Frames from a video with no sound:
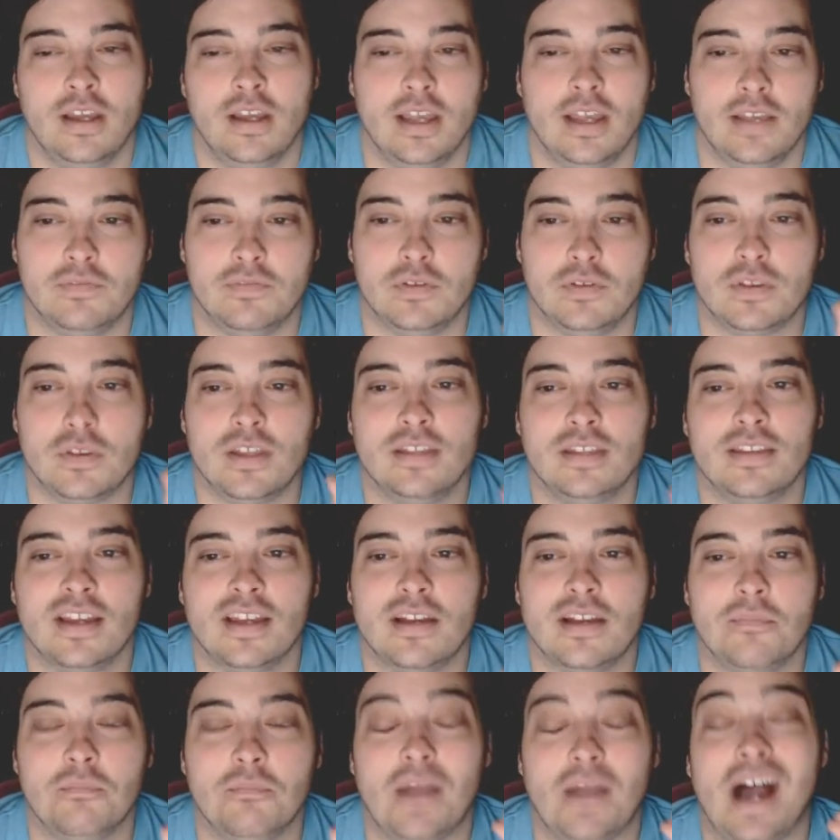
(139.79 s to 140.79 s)
If you think the
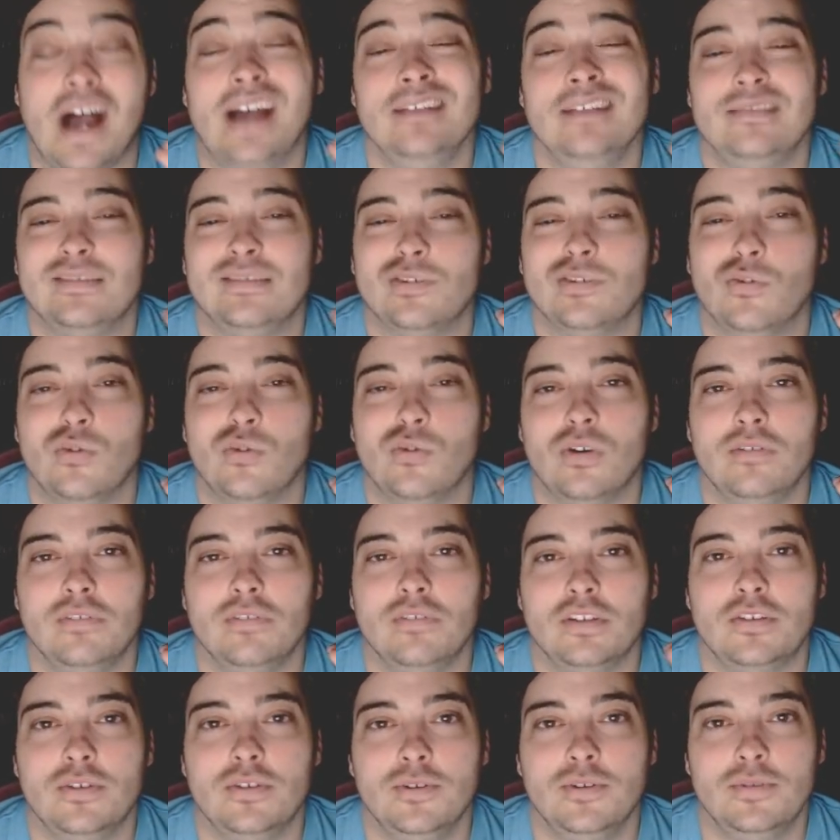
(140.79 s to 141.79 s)
combined score of
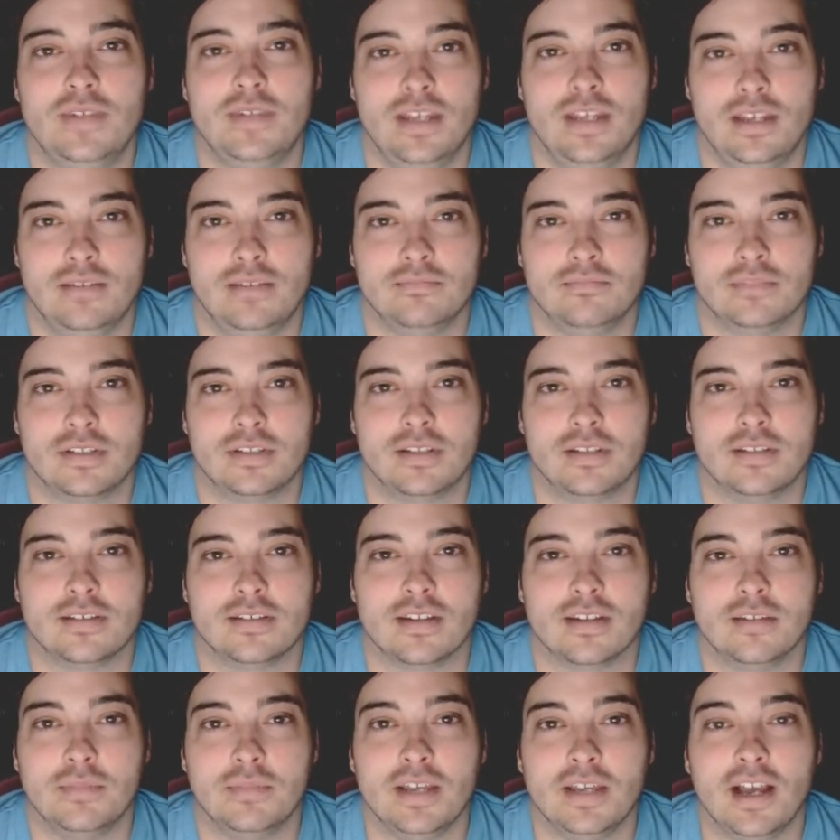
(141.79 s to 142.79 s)
the two teams is
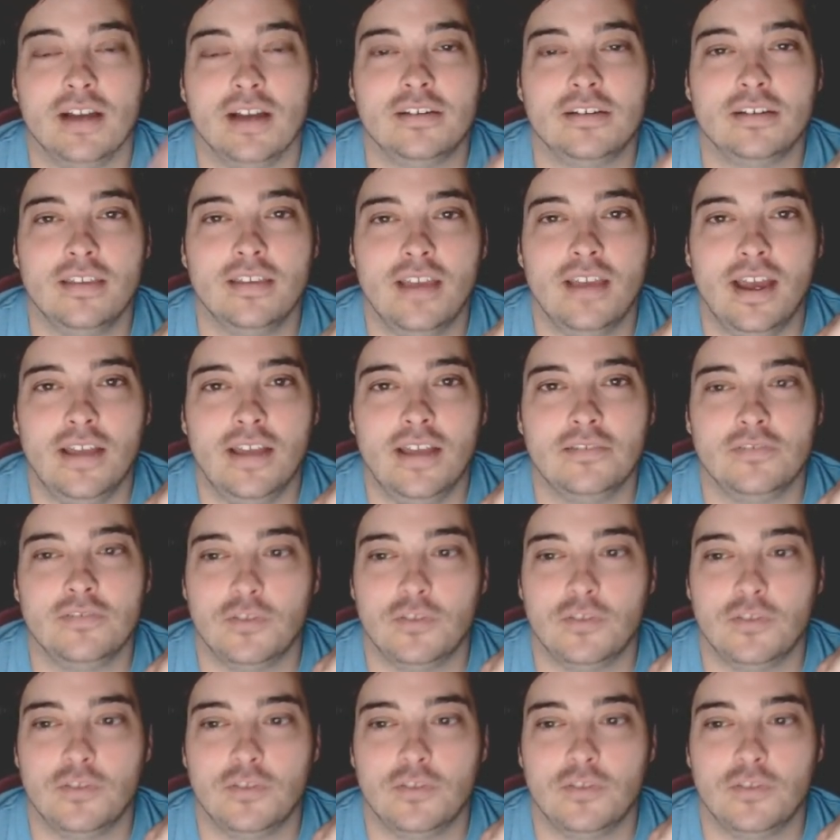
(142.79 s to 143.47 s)
going to be under that,